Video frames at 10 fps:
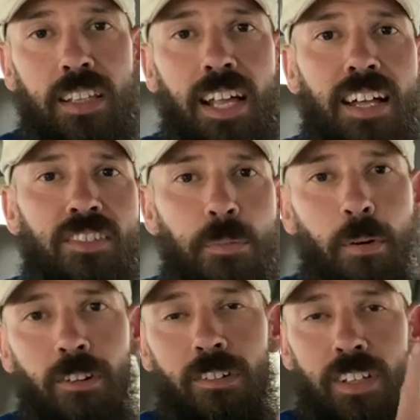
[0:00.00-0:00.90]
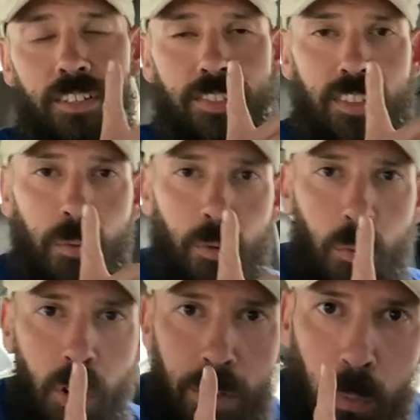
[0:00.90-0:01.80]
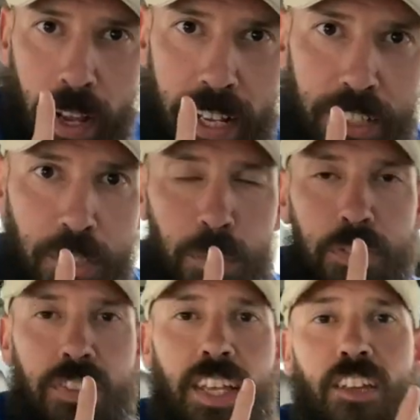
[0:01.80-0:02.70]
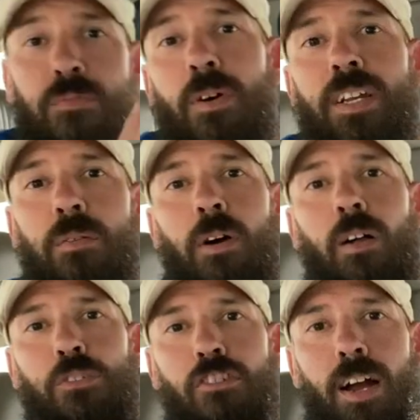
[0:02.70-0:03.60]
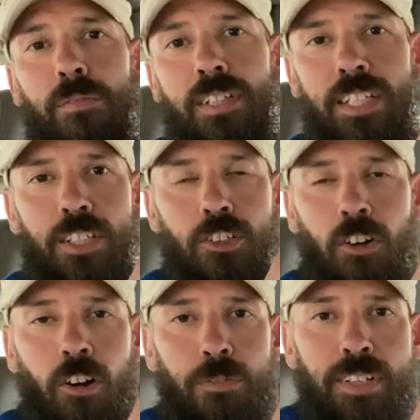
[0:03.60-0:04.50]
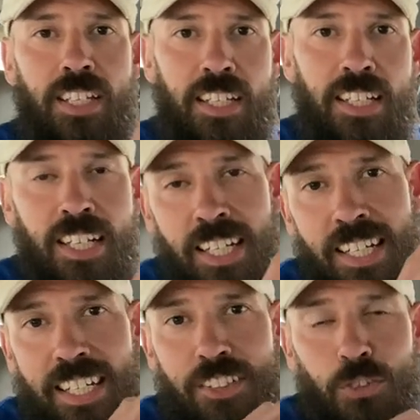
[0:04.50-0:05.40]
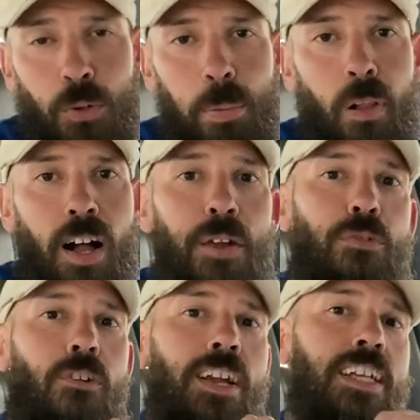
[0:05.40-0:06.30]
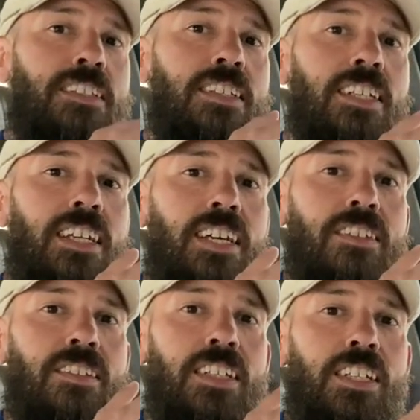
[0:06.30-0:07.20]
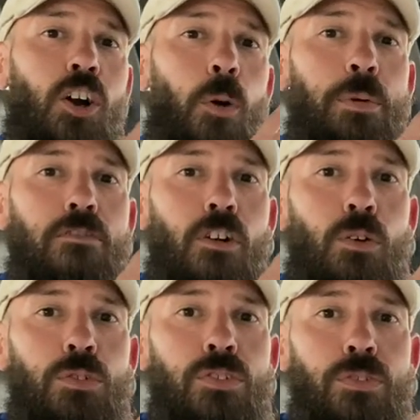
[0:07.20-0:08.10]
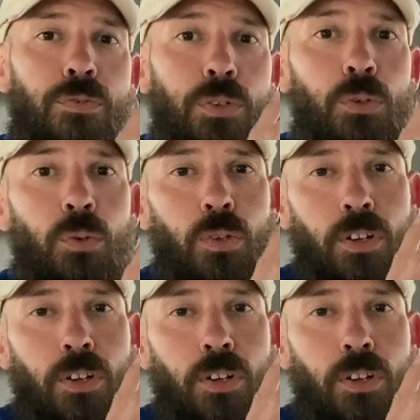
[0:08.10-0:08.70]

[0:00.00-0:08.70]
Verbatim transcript: last up on our list, number one way to save money while traveling in your RV is to apply for a TSD Open Roads fuel